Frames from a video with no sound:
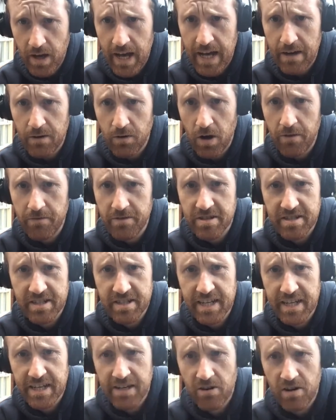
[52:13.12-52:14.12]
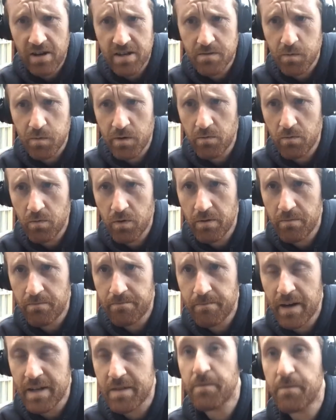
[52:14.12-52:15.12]
Uh, obviously, guys, we, would
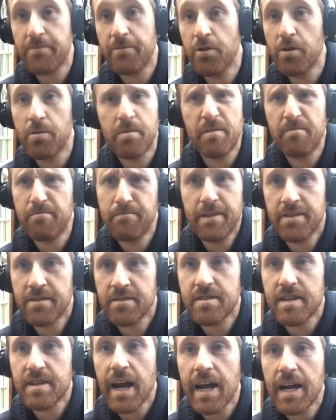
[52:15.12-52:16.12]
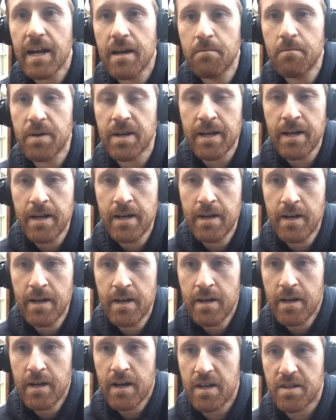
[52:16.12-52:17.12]
much prefer to be in the stadium, but
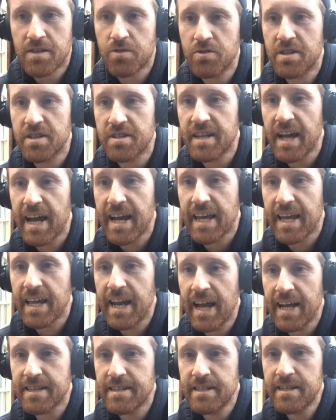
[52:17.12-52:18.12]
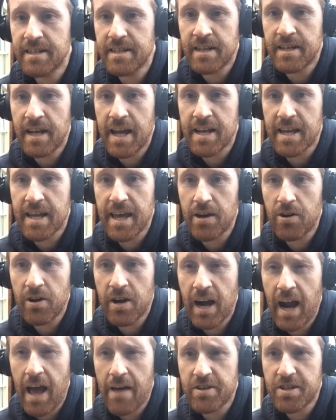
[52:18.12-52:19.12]
it's good to stay connected and, and get
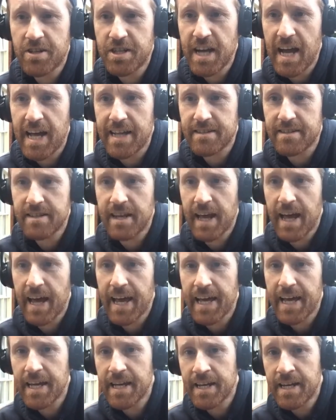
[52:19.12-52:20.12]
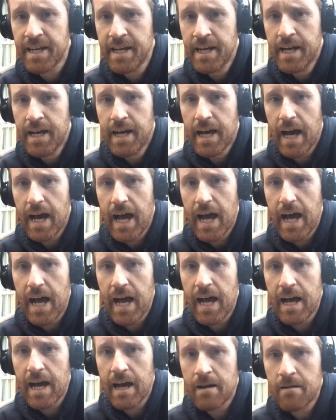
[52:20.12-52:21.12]
on and have a chat today. And,
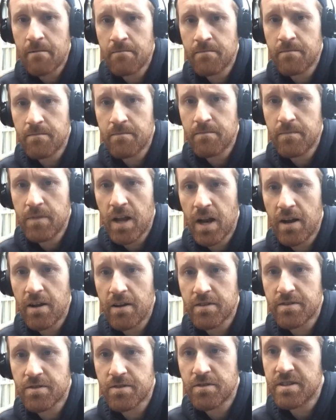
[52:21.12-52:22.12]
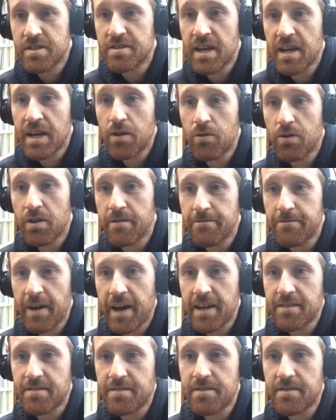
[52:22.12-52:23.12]
um, you know, it's good to see all your
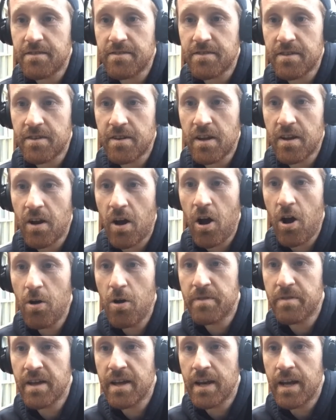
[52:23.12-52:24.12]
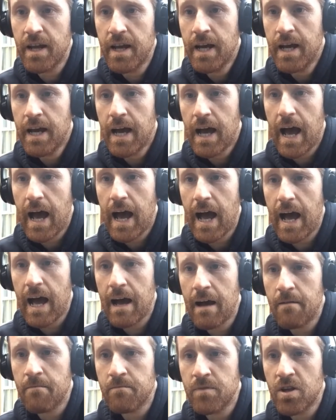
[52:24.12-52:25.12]
faces. And, and I hope that
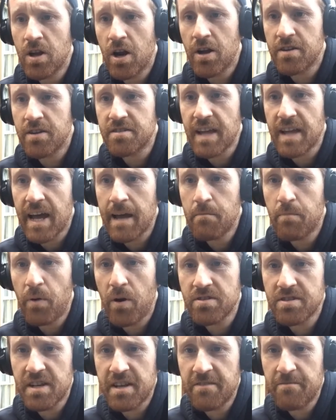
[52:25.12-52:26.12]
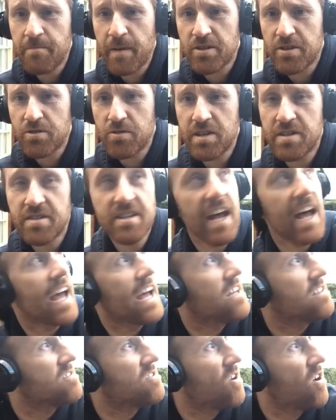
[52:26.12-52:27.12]
um, you know, you're staying positive. Make sure you
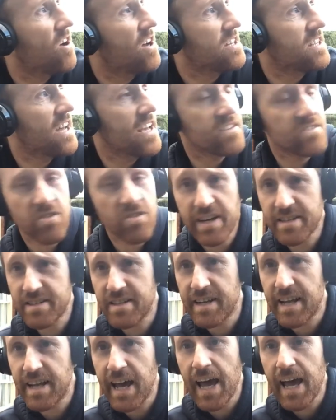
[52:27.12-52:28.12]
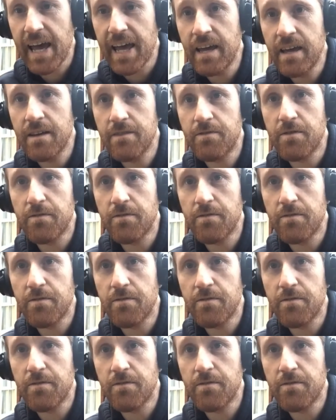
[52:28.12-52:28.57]
stay outside days like today.